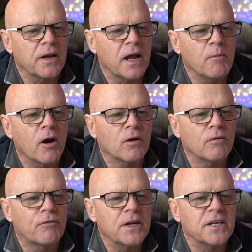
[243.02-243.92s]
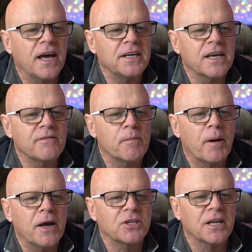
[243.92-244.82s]
G'day, Michael. Fred said, hey, David,
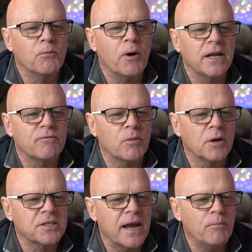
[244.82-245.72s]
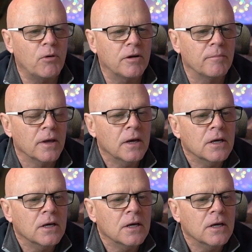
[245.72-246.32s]
patiently waiting for my Tamron.